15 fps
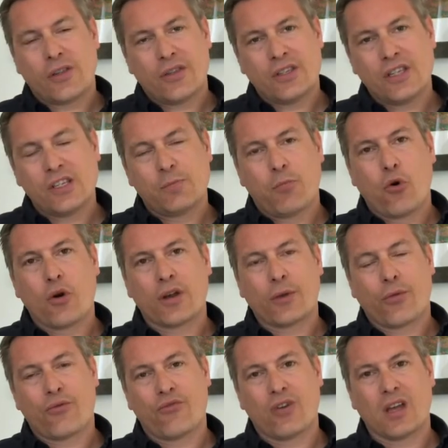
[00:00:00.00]
this is point
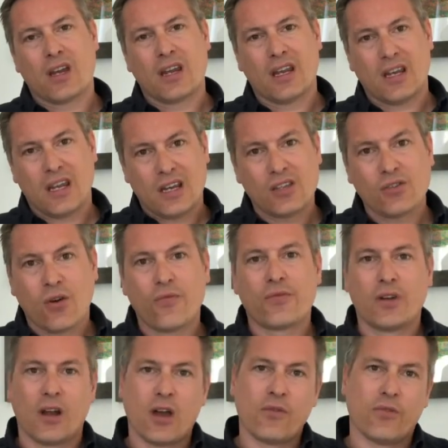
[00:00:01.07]
3, and it is
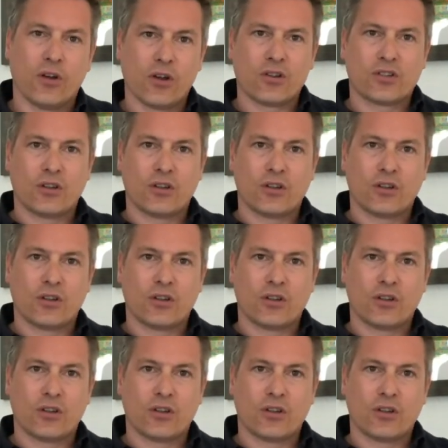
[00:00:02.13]
often overlooked